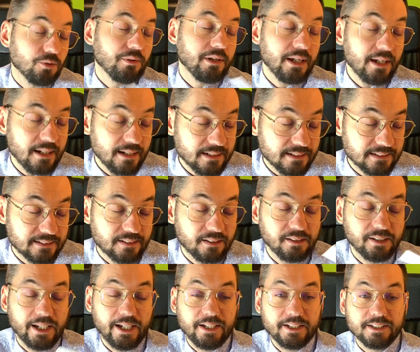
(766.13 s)
is the
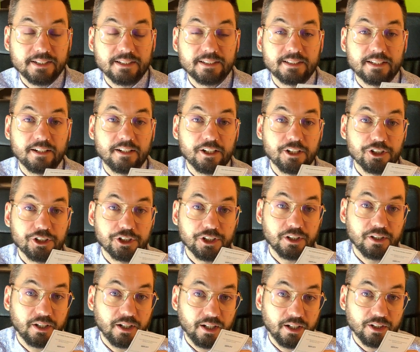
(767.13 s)
latest
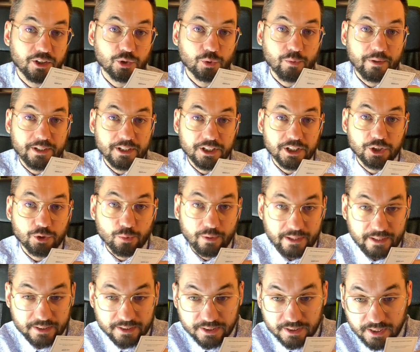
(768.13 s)
addition in
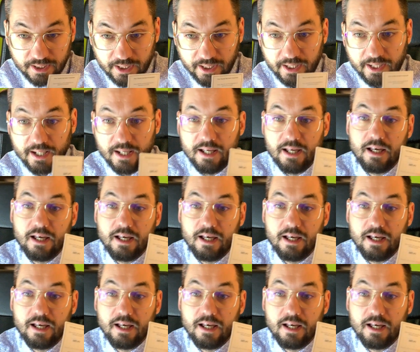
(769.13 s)
2020